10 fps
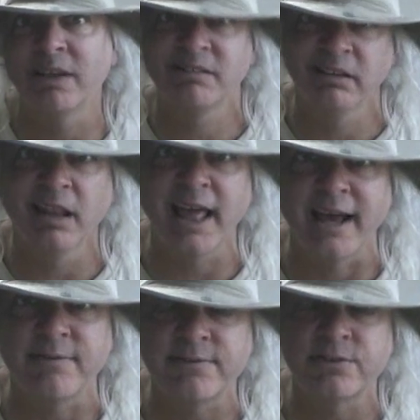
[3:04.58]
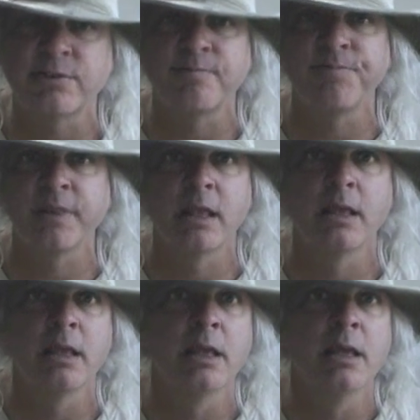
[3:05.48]
what's left.
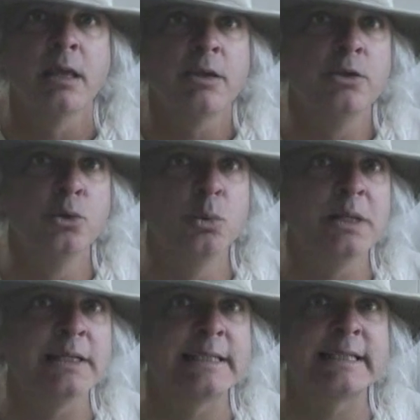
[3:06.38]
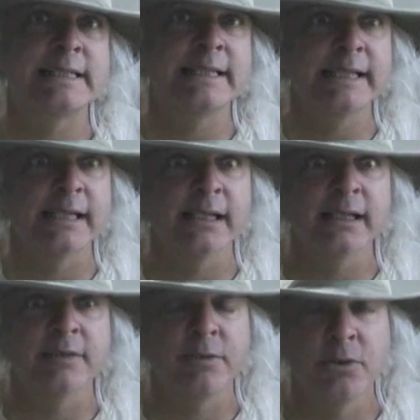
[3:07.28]
You will still,
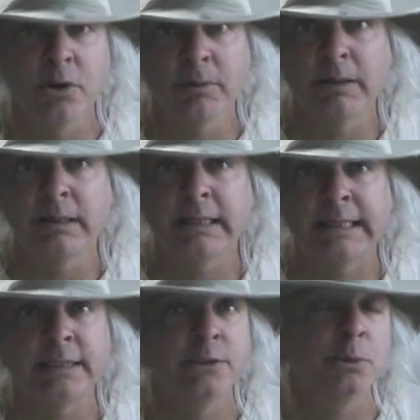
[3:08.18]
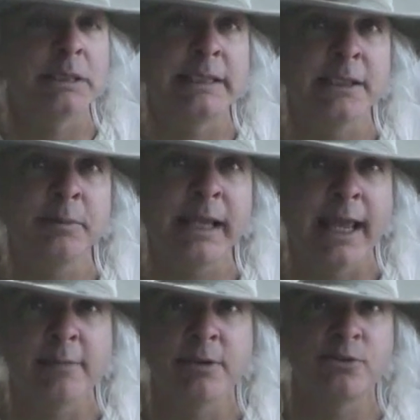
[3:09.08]
if you know where it is, you will still be
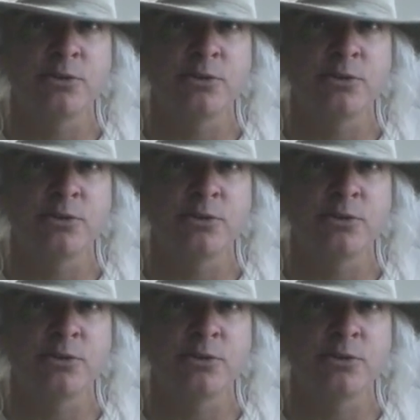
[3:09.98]
able